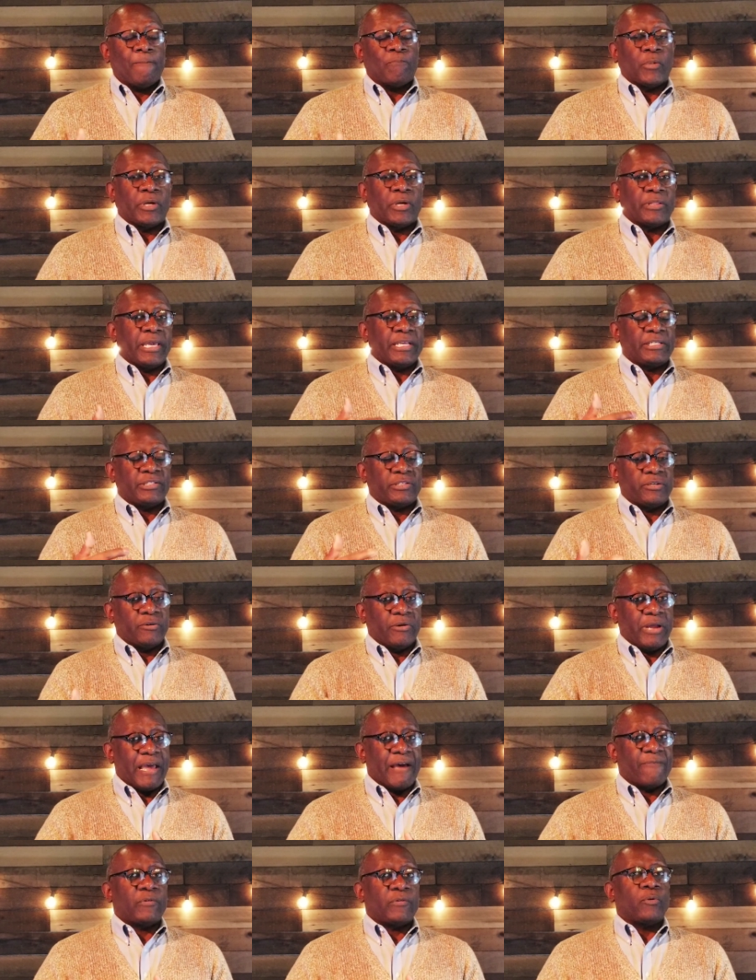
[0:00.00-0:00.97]
well, they still
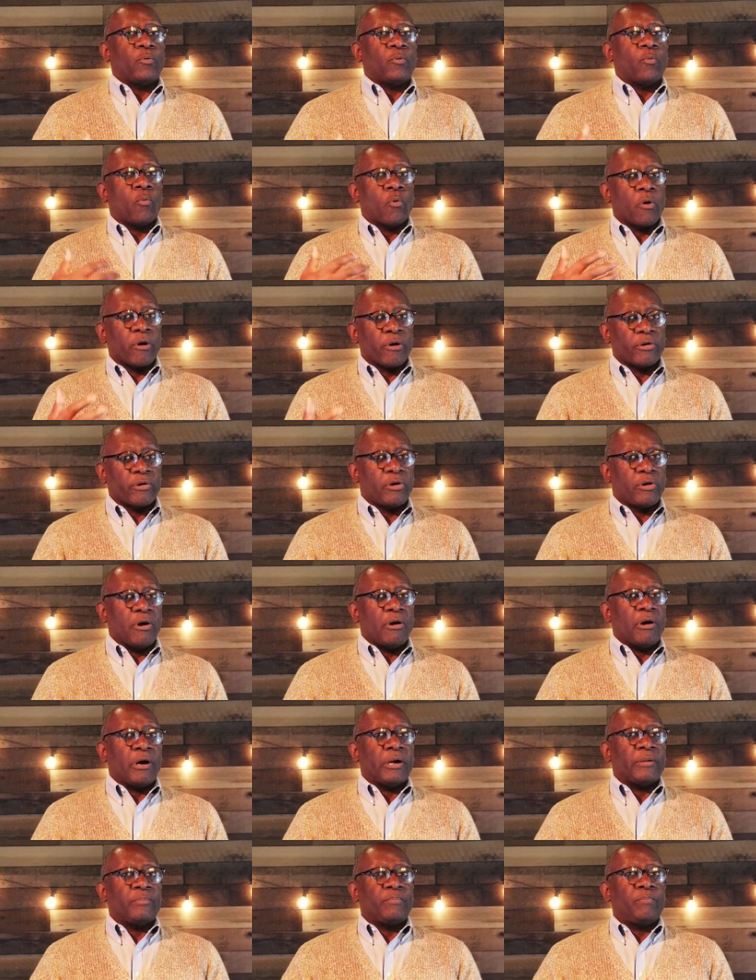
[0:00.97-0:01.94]
have to work
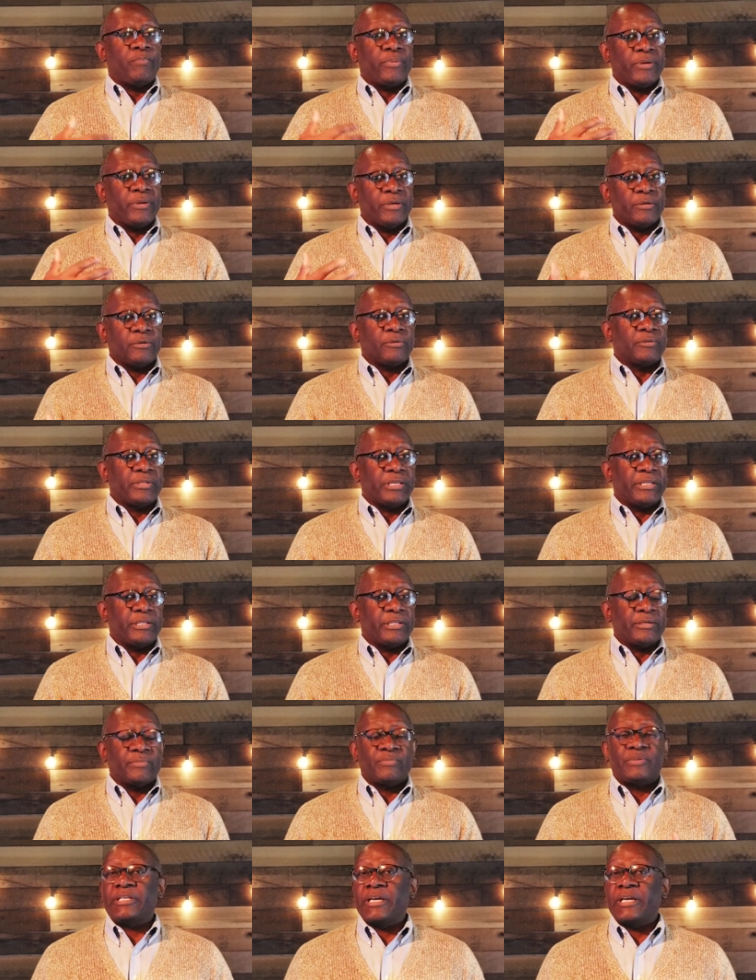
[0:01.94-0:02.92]
on building
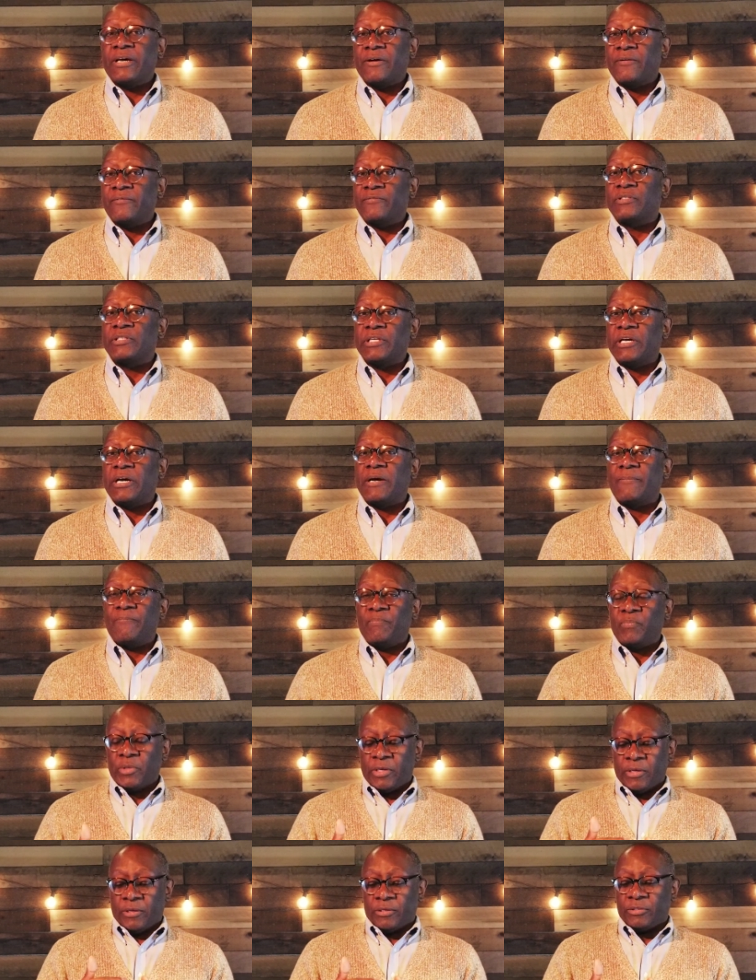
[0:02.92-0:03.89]
themselves up
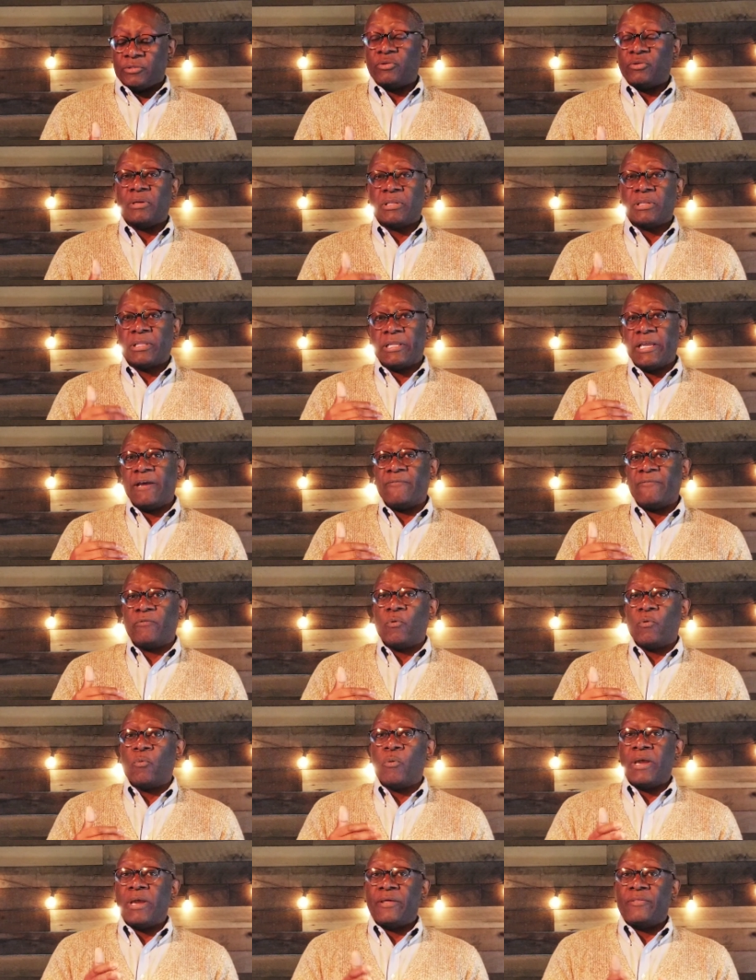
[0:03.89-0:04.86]
to a
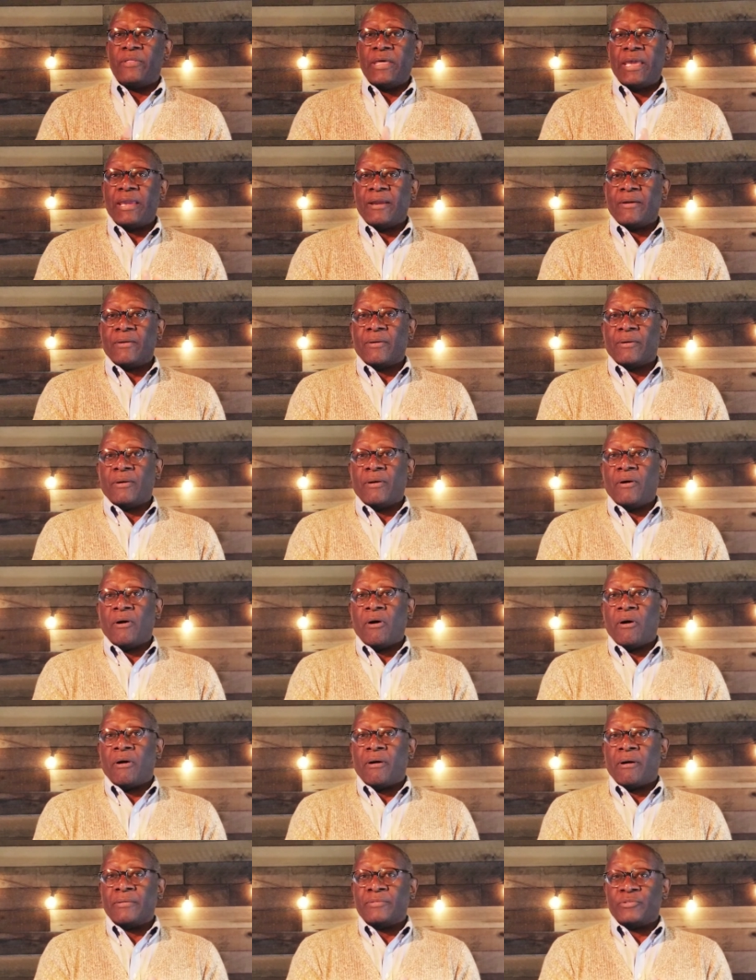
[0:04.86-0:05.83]
level where they are,
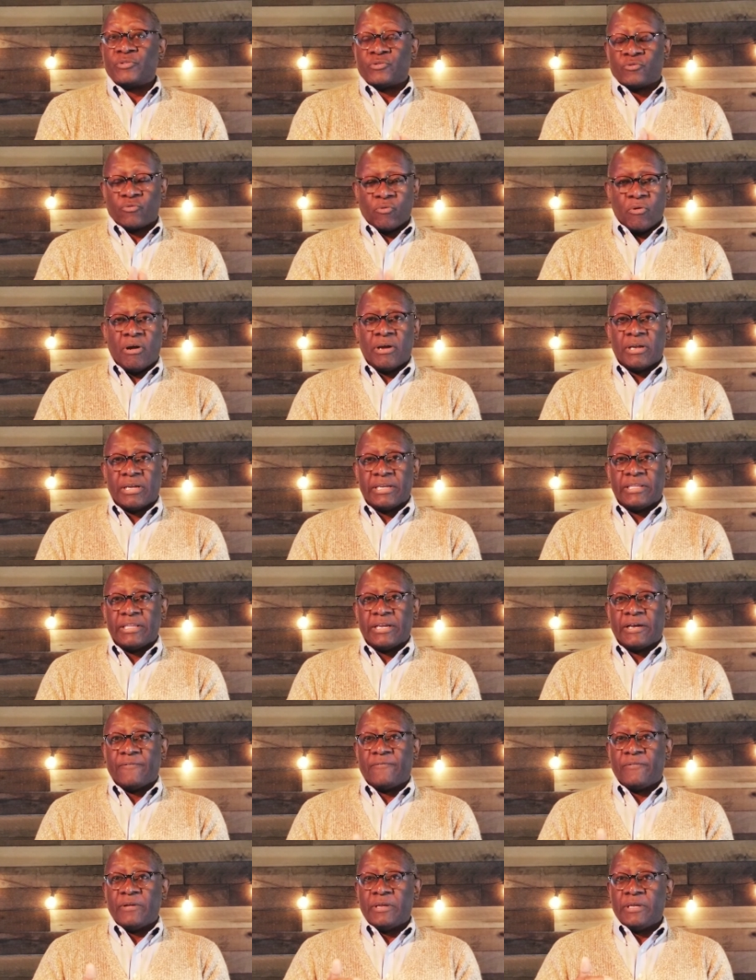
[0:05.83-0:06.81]
are strong
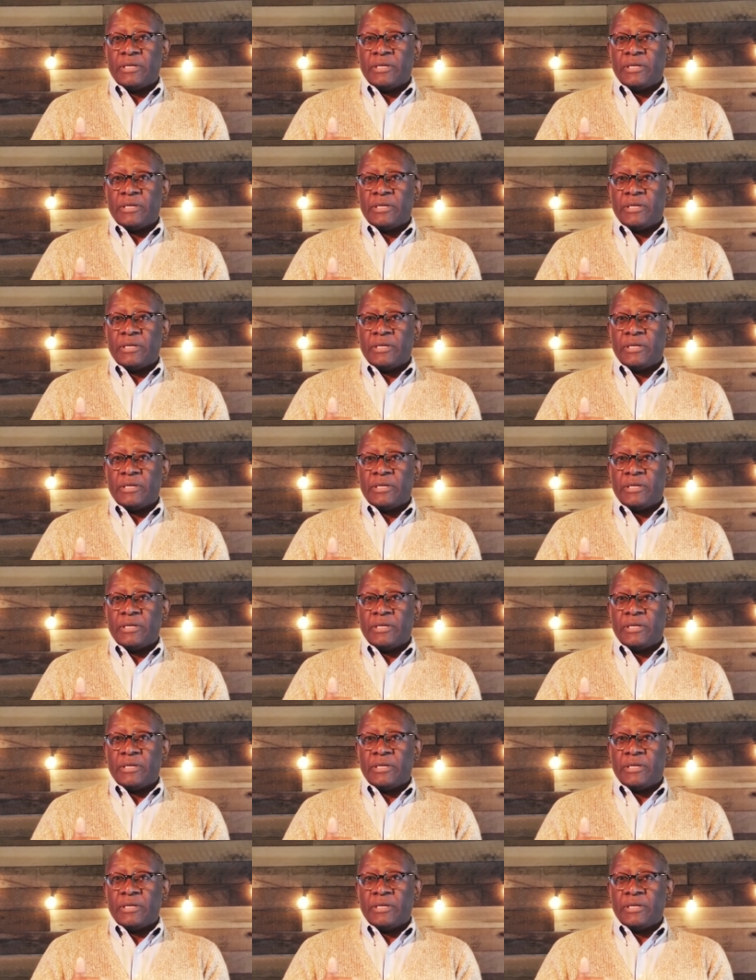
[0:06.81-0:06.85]
enough